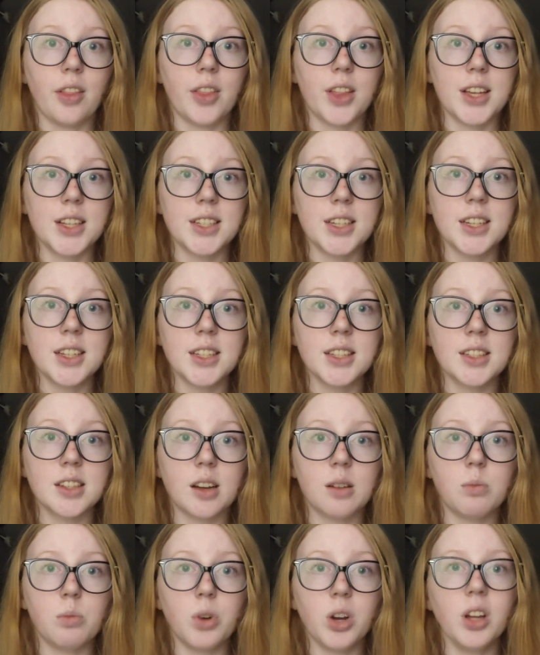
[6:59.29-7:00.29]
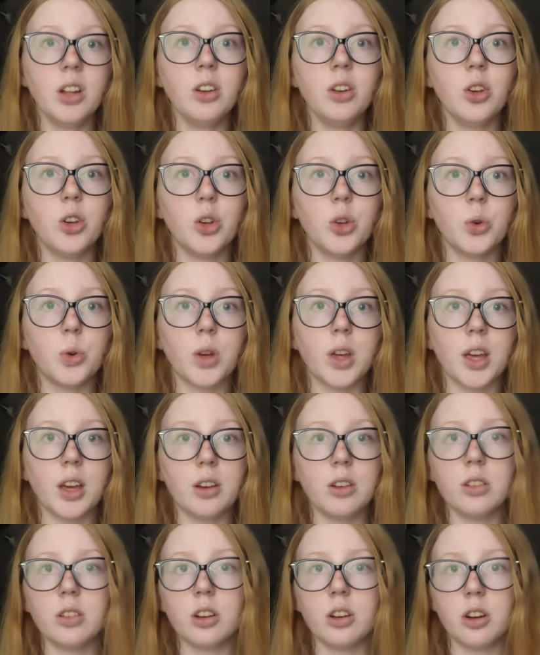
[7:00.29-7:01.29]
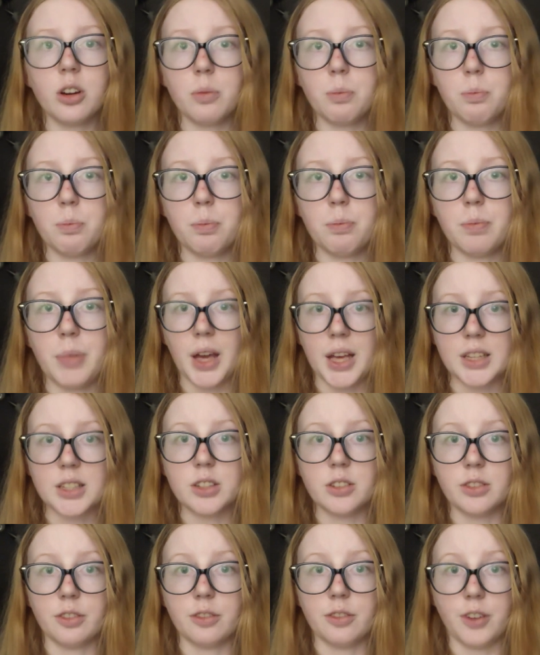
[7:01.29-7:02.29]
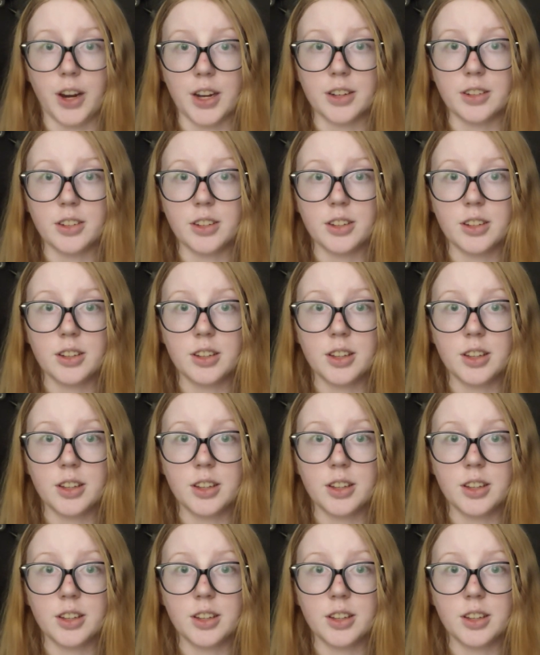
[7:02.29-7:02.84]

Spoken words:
This is someone who killed her best friend.